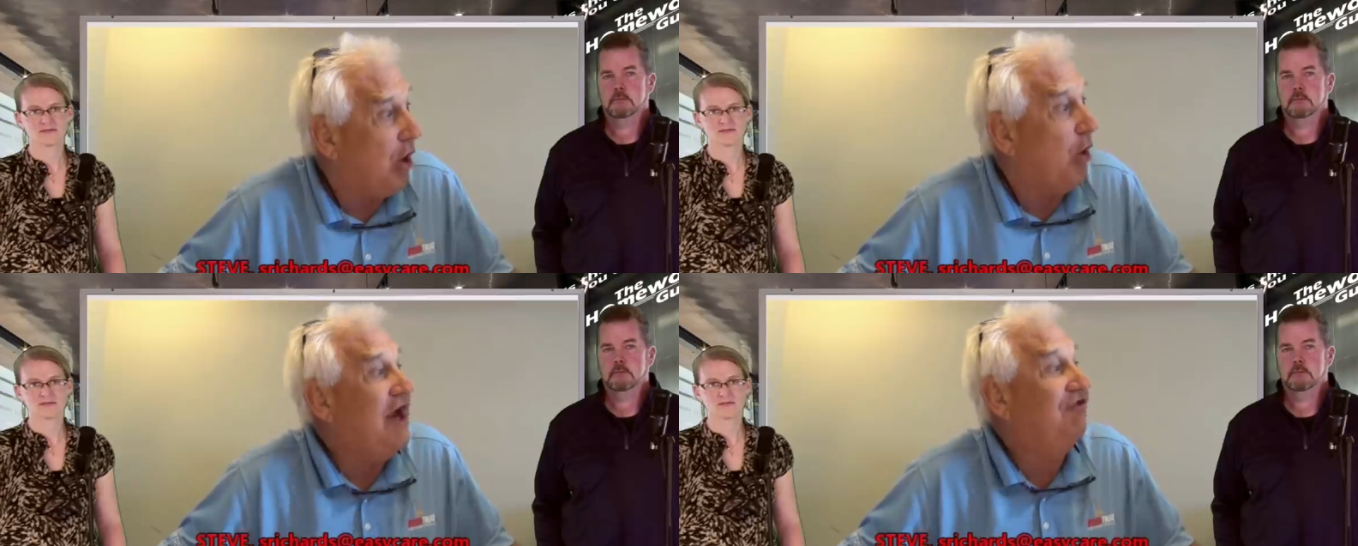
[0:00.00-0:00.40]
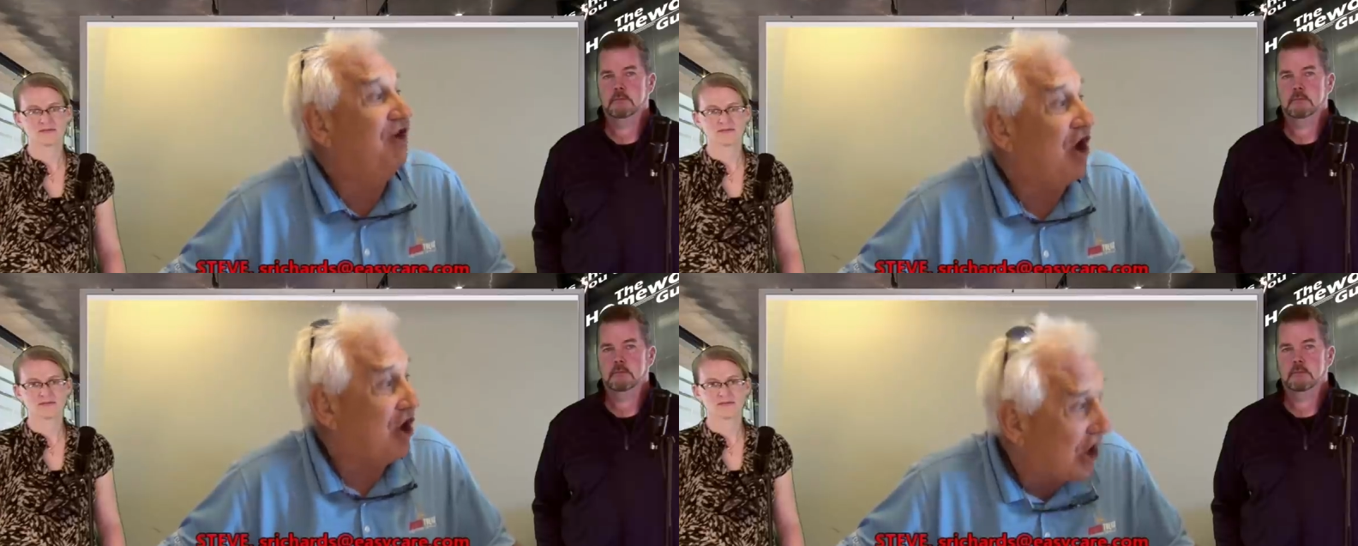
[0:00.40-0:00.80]
Speaker 1: already
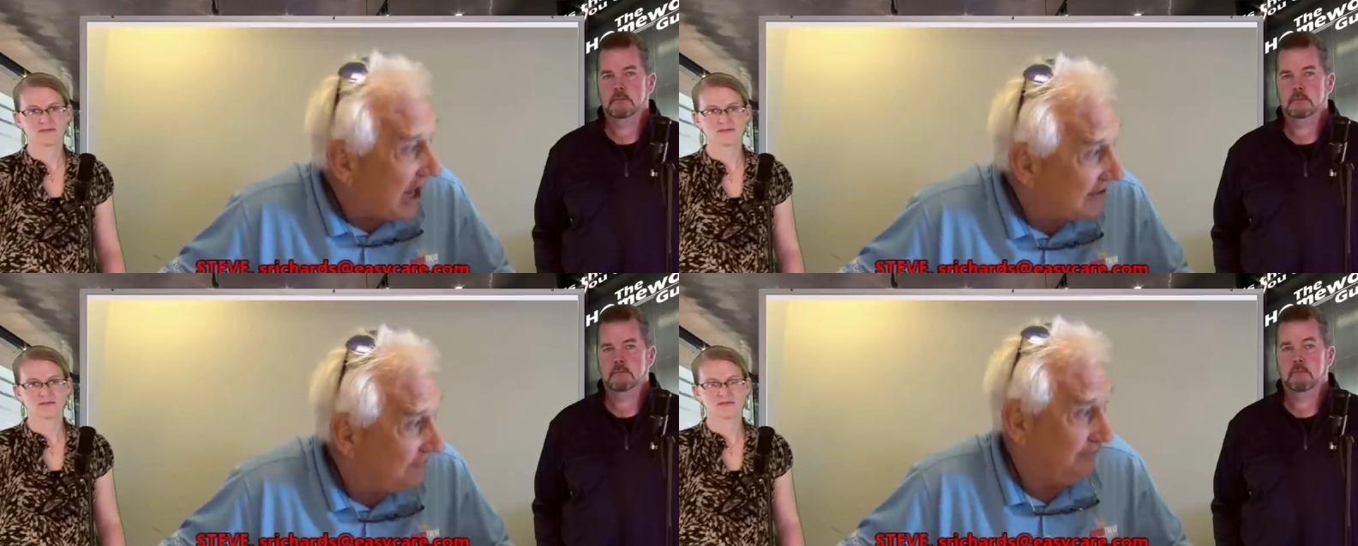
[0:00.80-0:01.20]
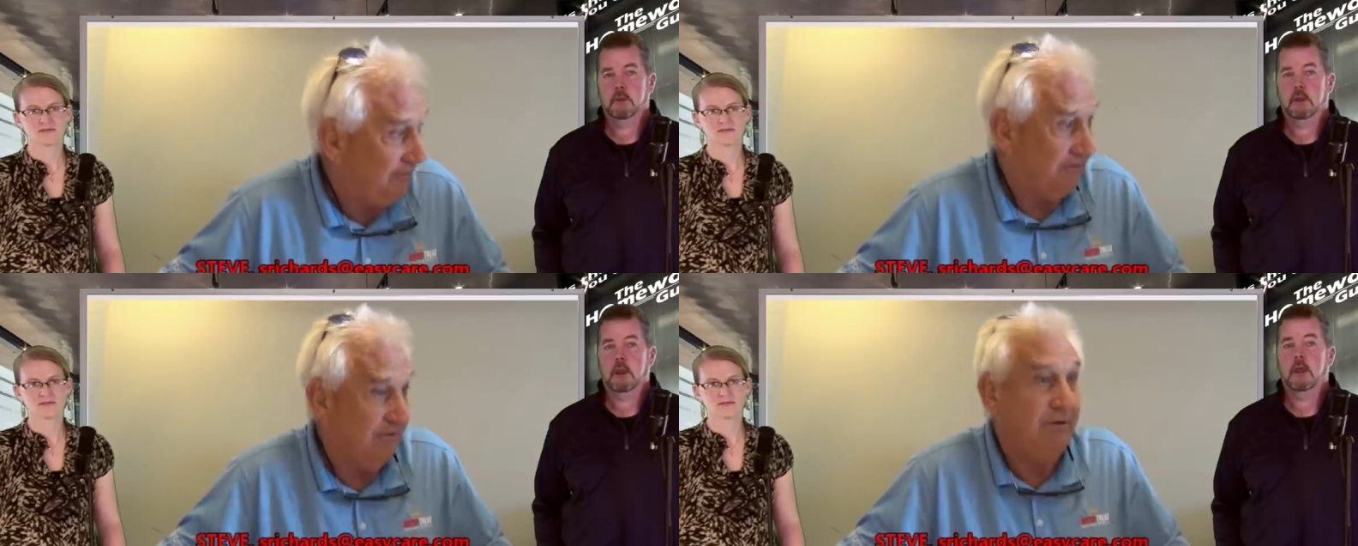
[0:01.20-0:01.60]
know. It's a
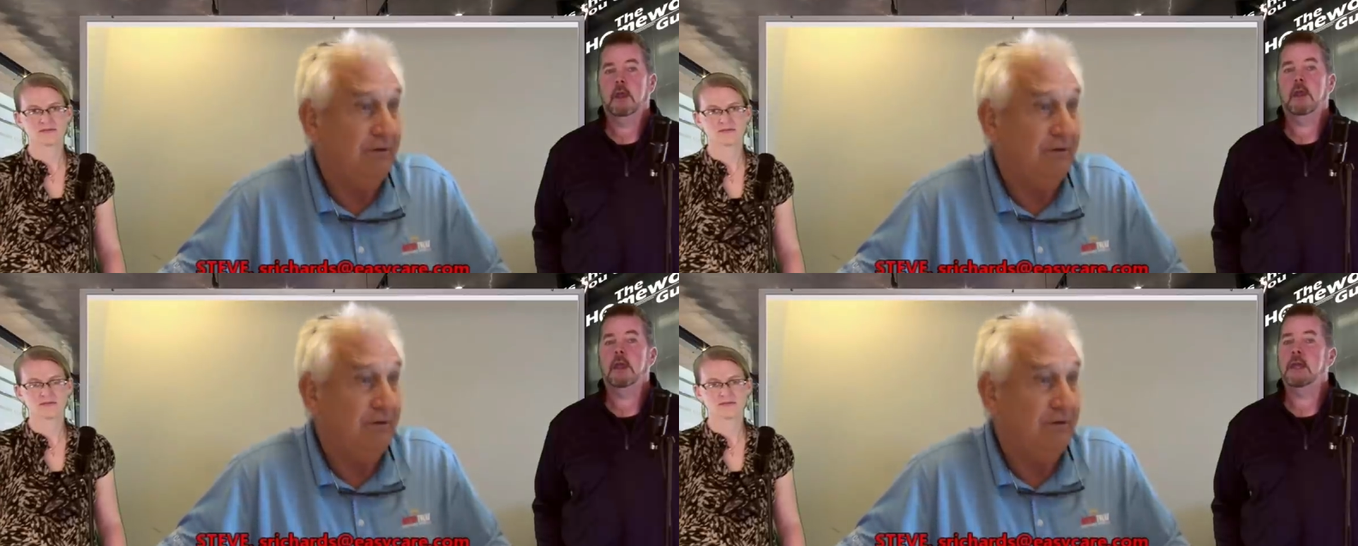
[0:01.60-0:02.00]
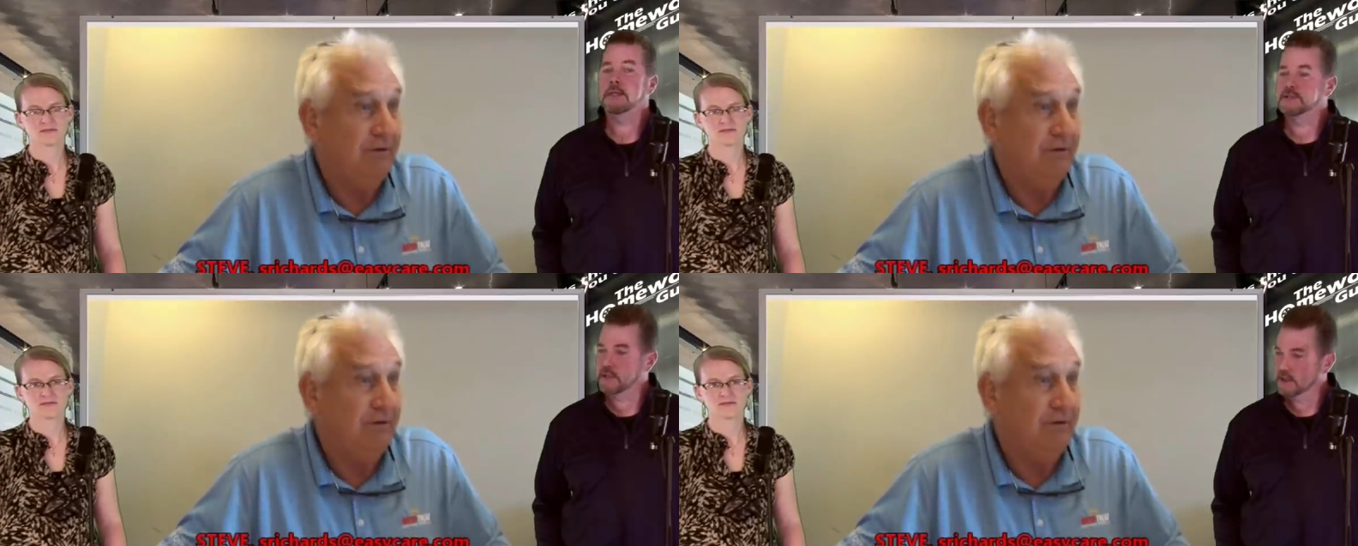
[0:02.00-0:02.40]
lot
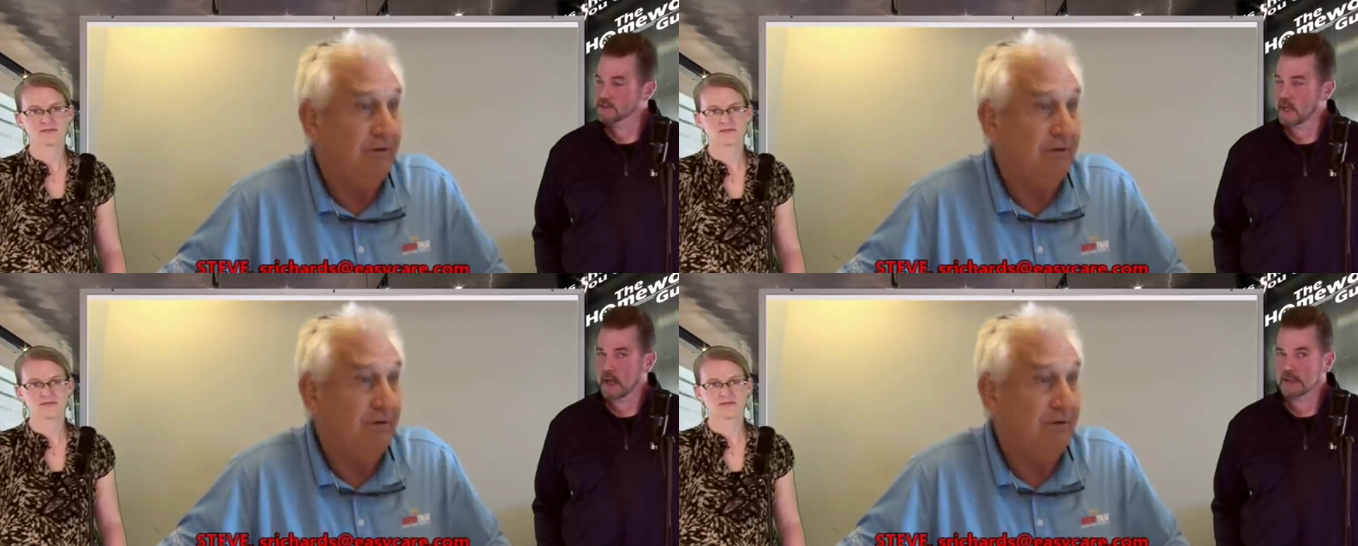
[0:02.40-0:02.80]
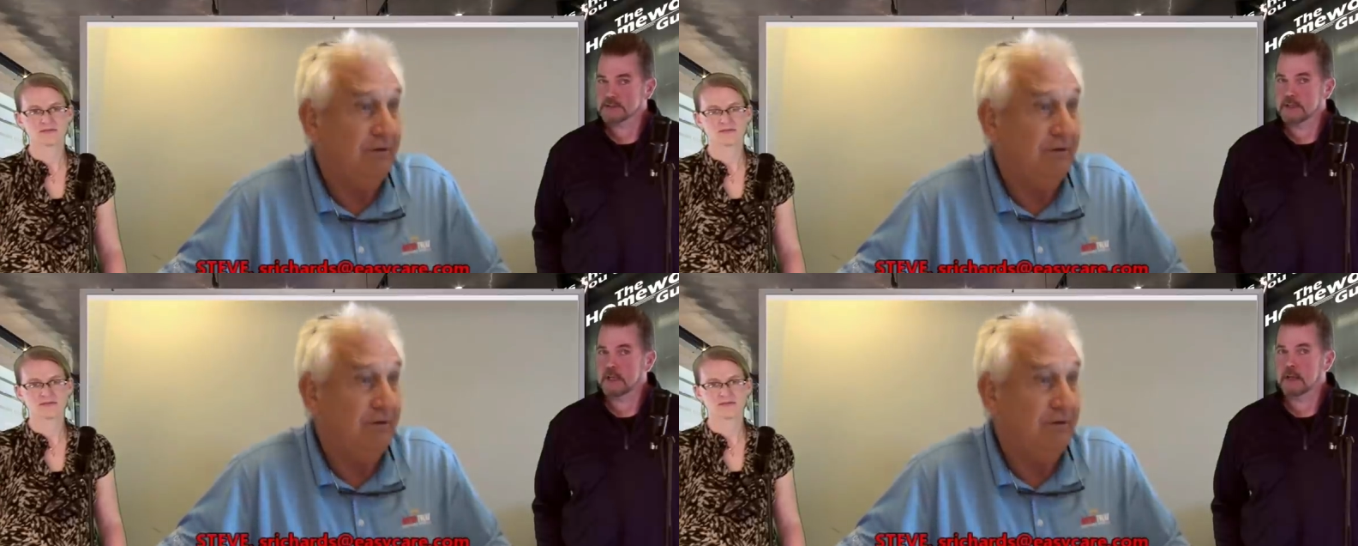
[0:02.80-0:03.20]
Speaker 2: he just
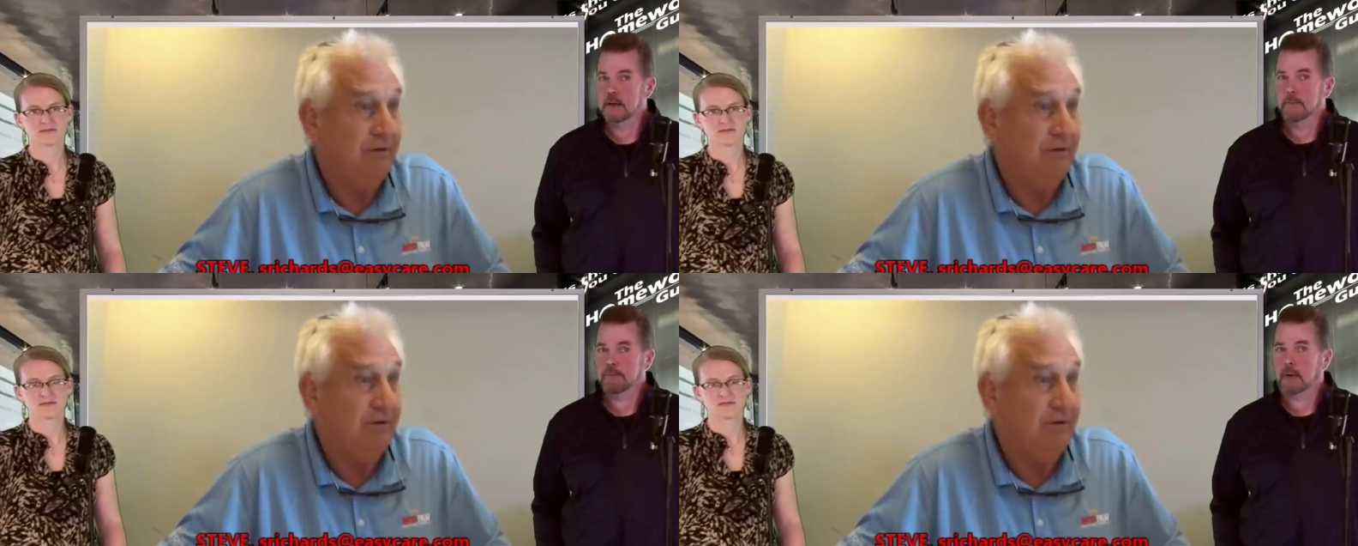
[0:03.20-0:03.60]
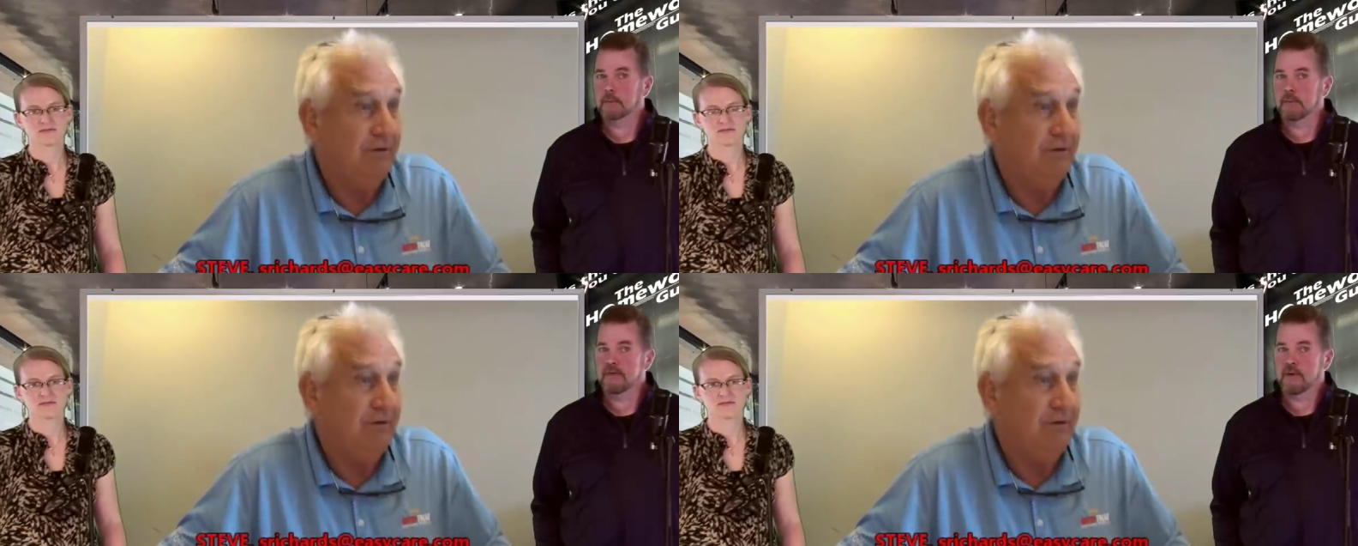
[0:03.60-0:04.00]
asked the
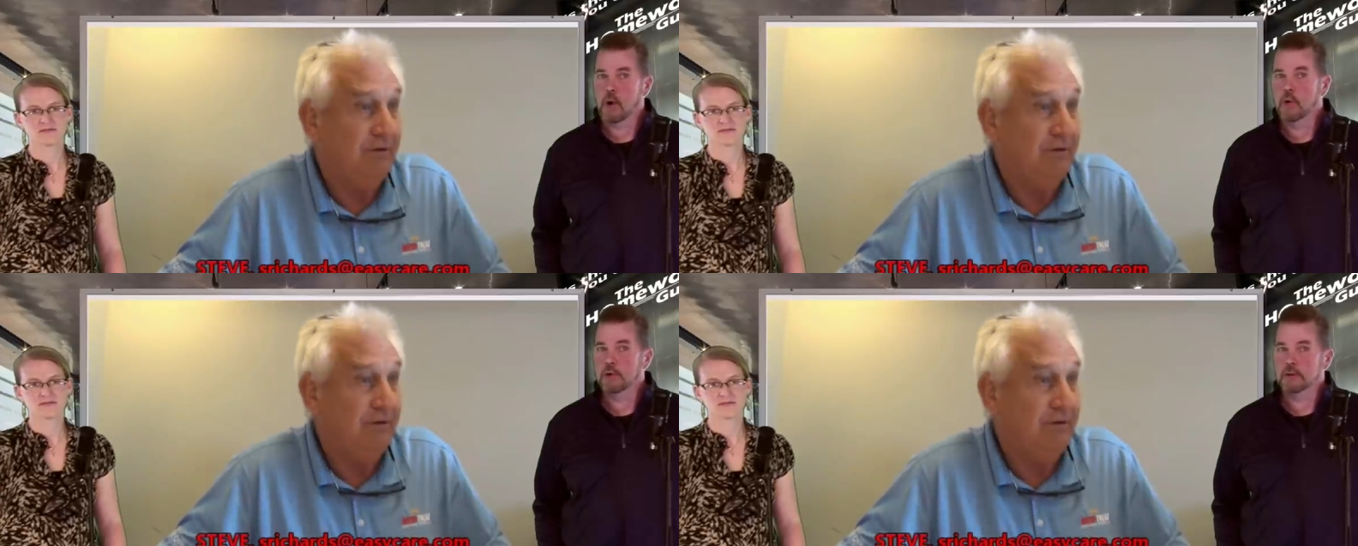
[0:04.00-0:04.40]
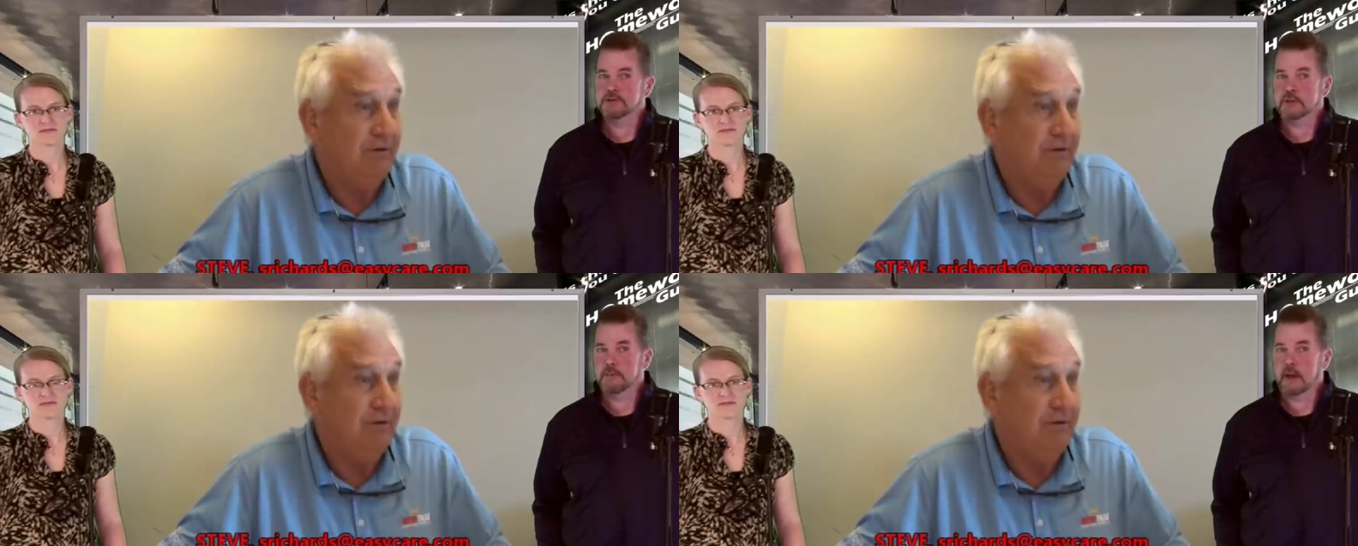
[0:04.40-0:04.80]
probably the owner
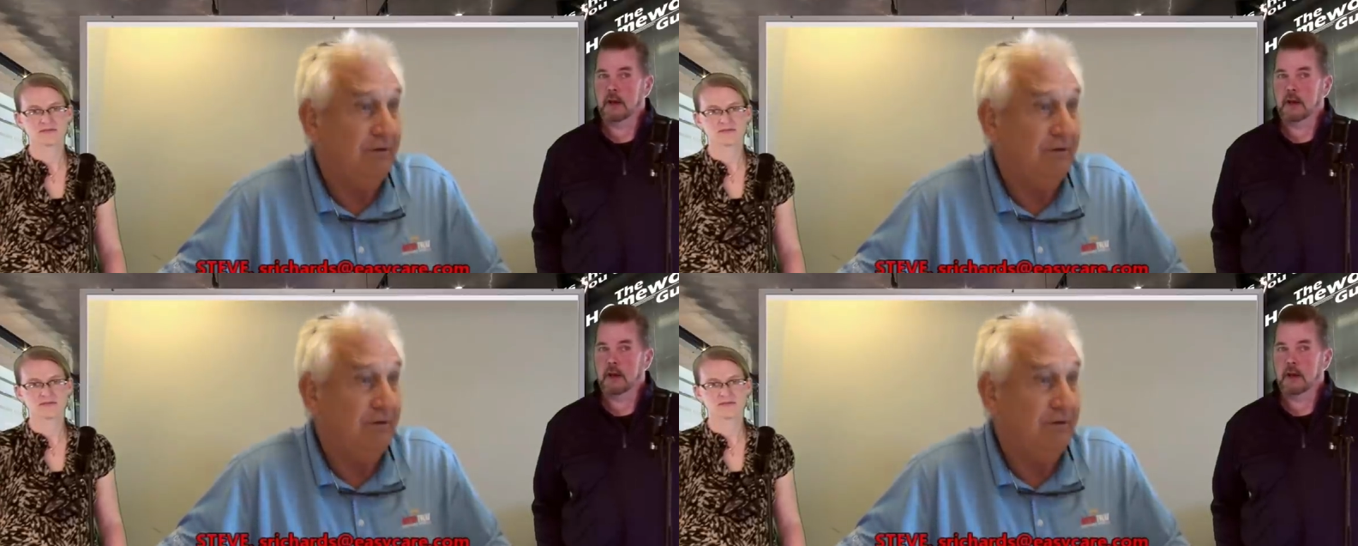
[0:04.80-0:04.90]
or general